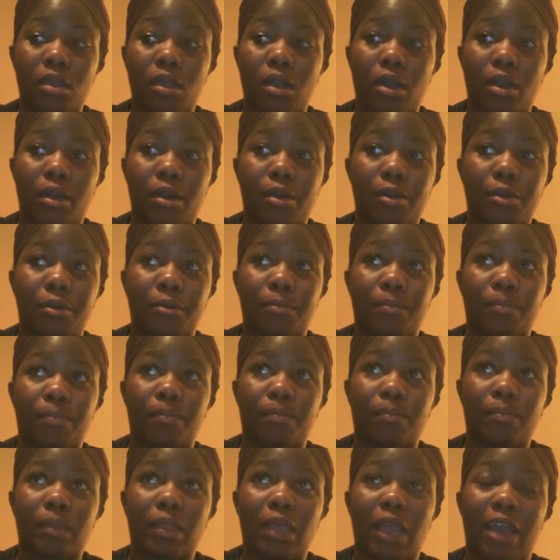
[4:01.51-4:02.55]

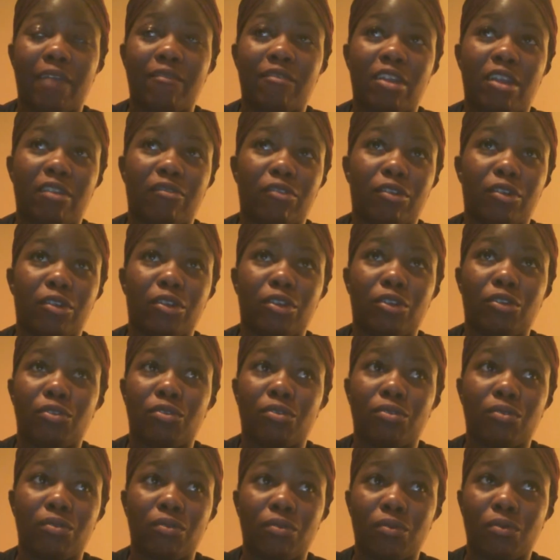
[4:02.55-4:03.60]
I never
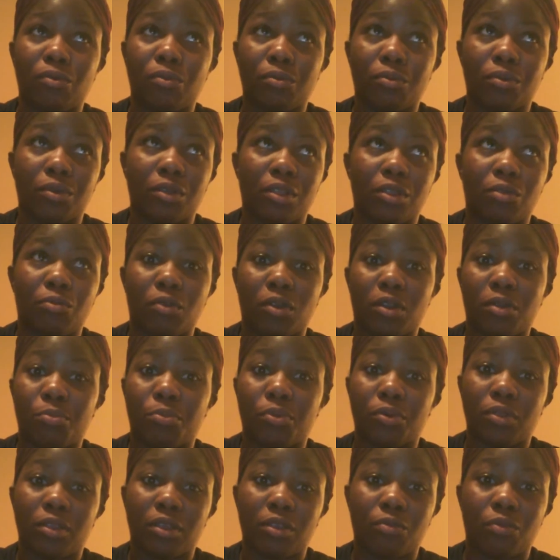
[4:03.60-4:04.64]
knew really what a
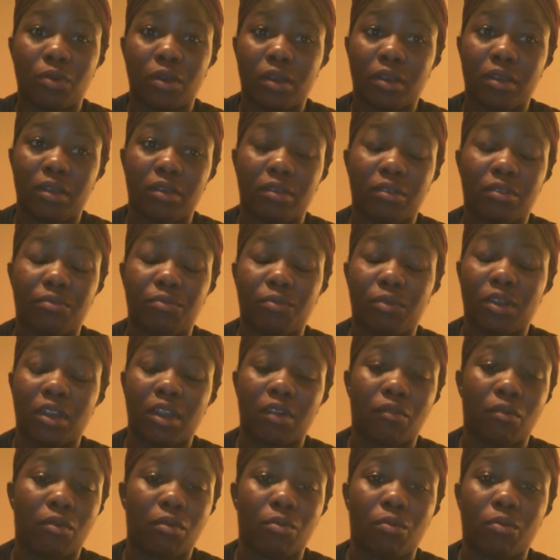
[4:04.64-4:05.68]
bully was. We
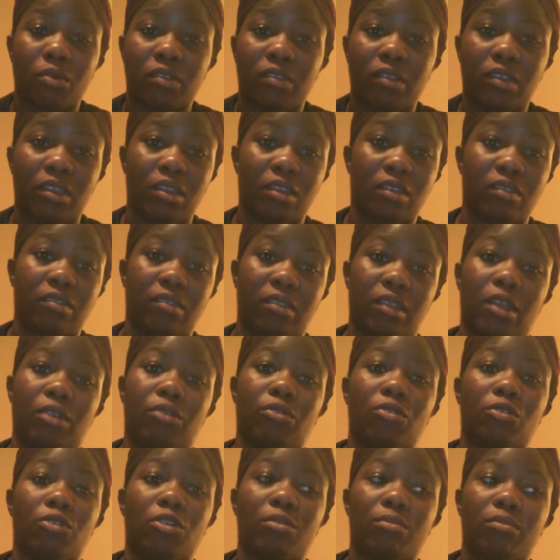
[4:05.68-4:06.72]
never was kids that
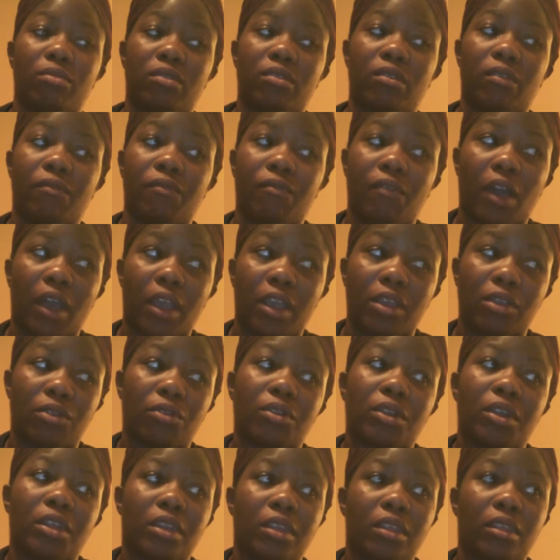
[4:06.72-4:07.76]
grew up to fight
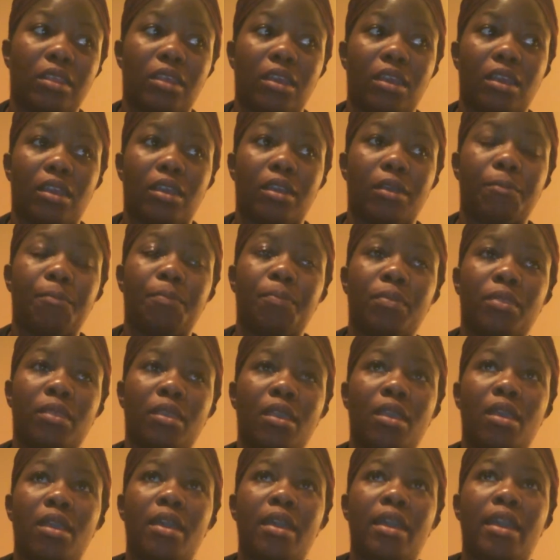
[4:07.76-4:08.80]
or anything.
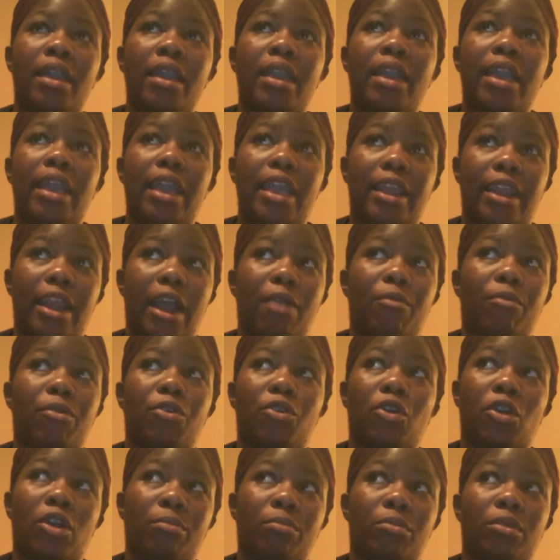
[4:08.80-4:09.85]
And I would
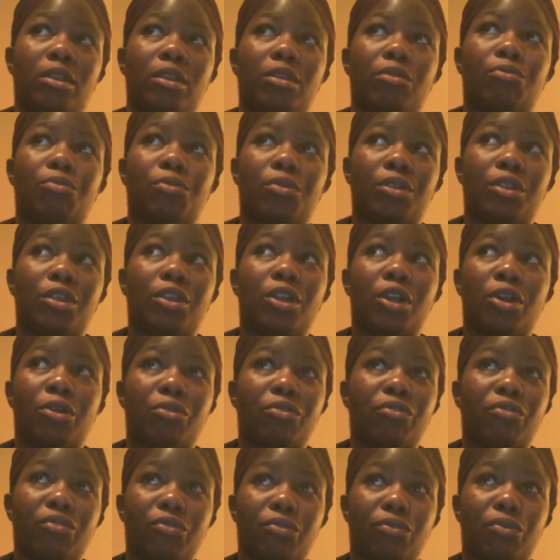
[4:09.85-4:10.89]
normally really go
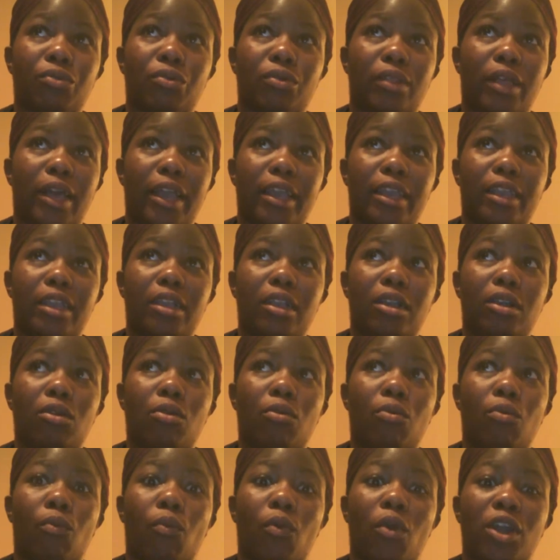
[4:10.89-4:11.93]
to school like
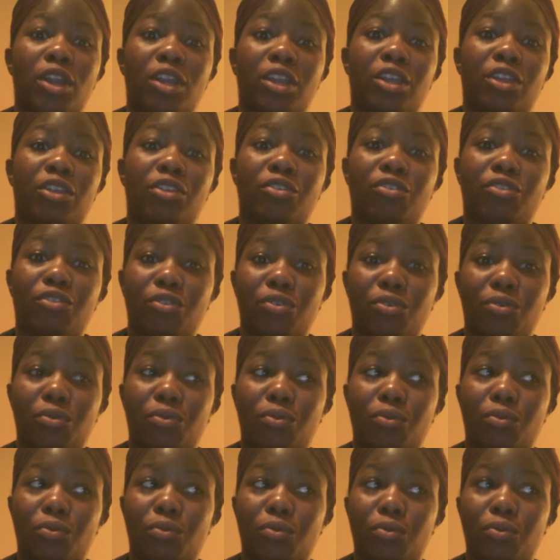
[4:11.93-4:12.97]
wanting
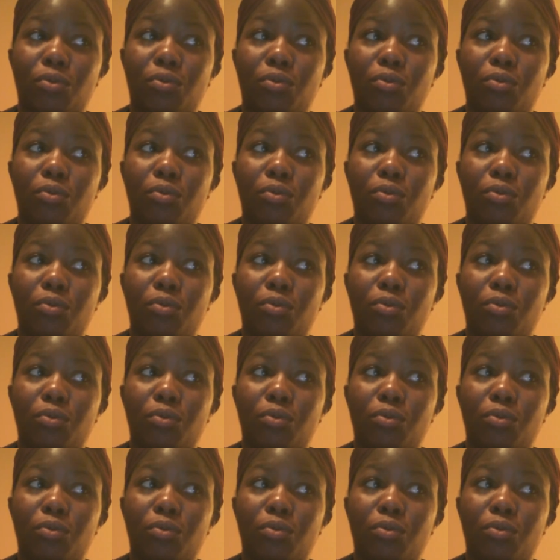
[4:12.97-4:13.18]
to